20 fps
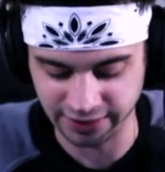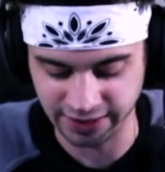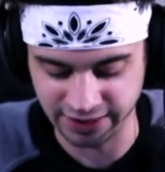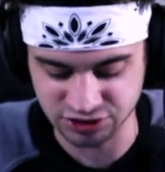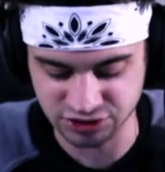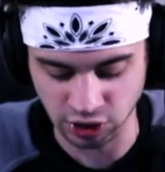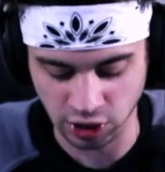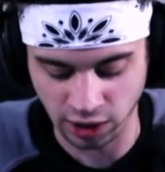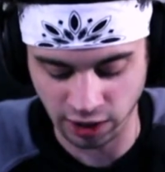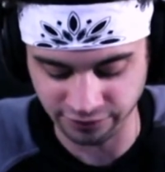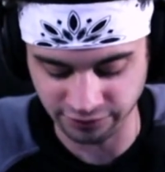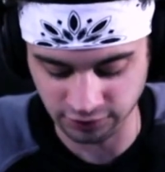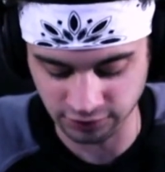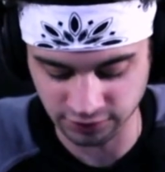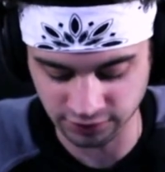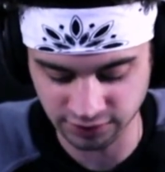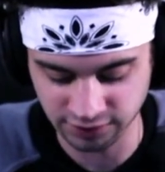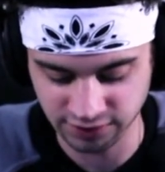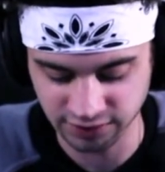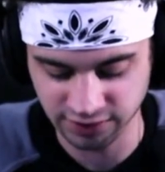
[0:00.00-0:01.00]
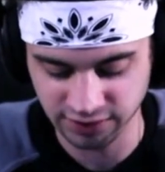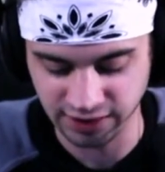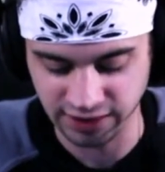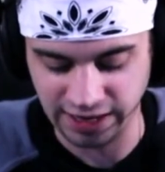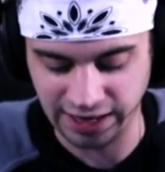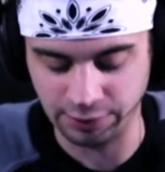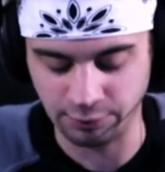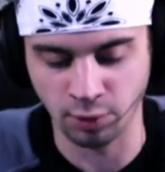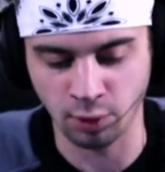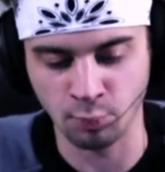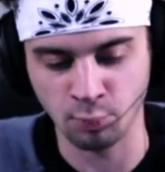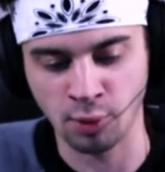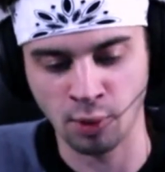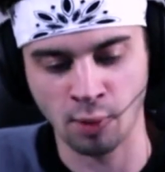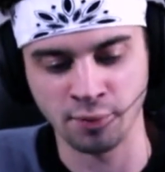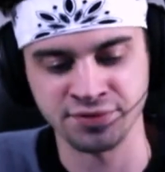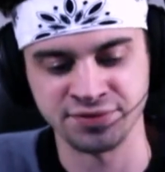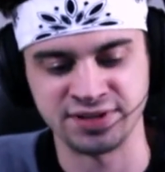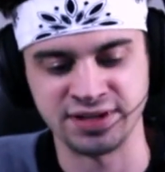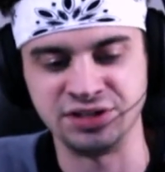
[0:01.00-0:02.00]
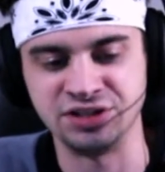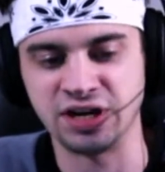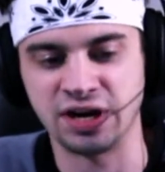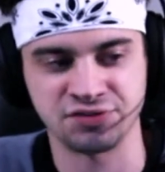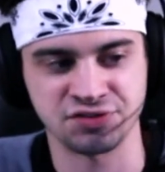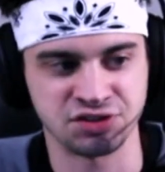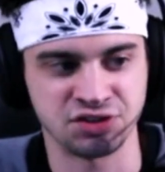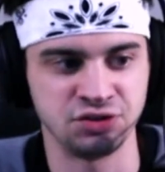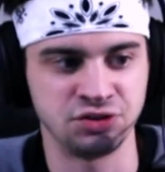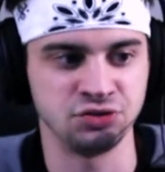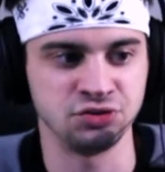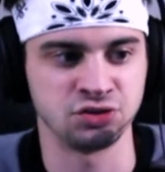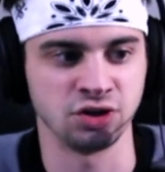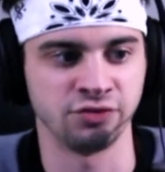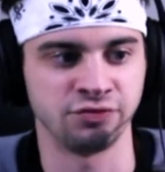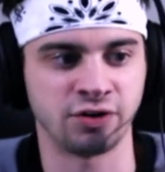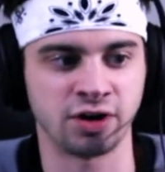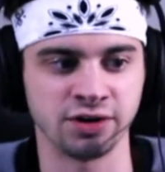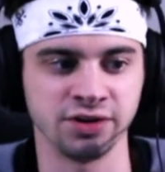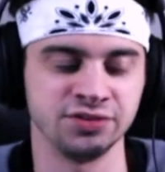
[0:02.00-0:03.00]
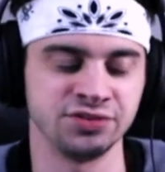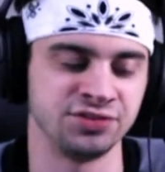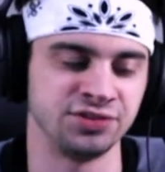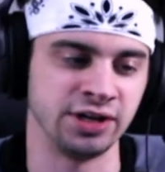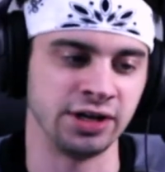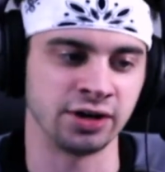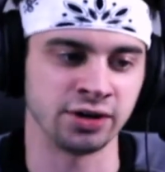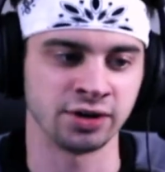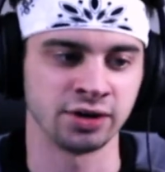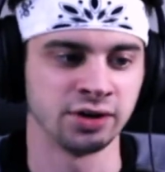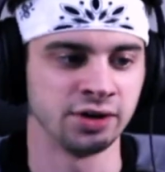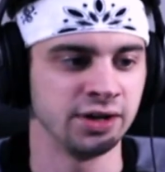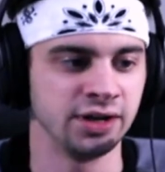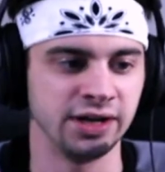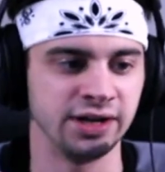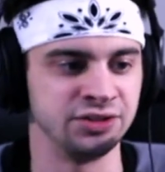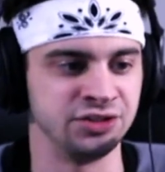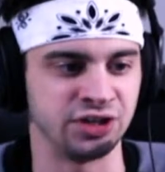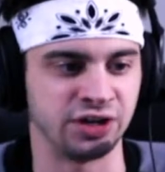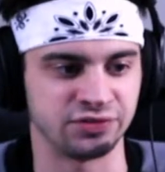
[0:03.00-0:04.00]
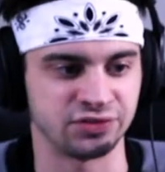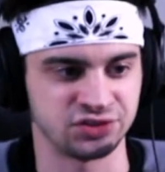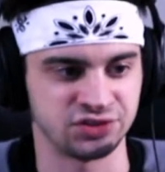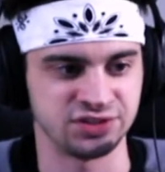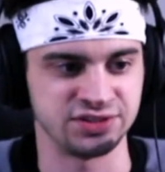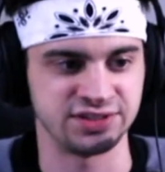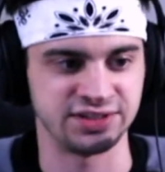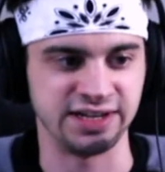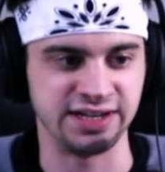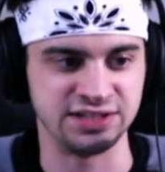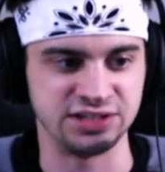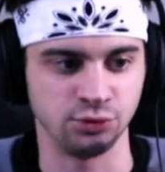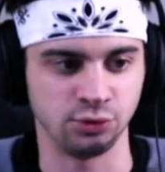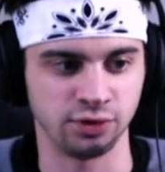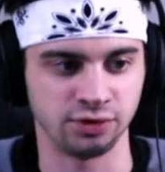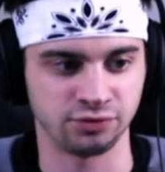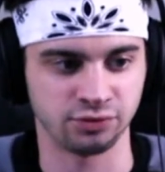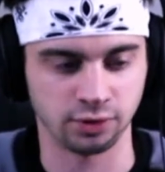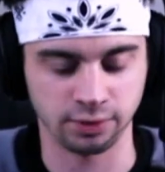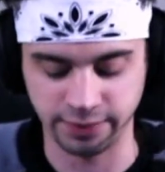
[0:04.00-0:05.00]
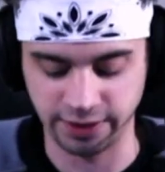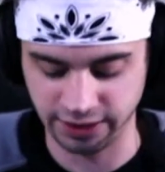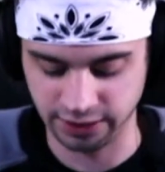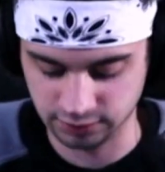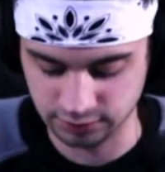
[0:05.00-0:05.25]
It's awful. And what we've seen Jefferson do so far this year, Jefferson's an easy one for me.